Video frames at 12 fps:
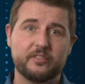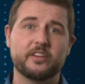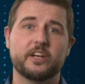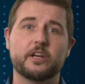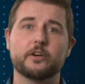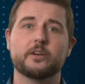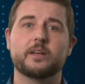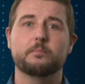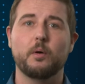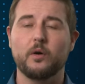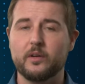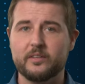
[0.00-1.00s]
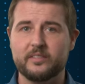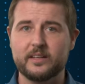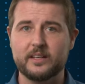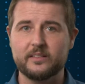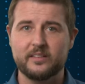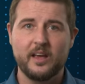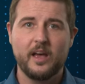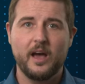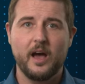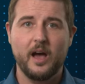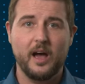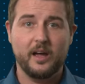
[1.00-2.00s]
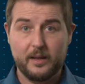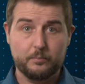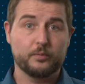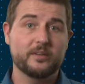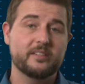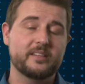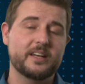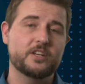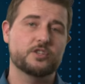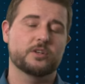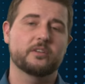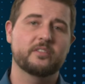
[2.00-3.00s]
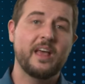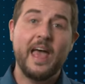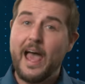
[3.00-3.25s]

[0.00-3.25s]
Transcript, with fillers: security policies uh, and procedures.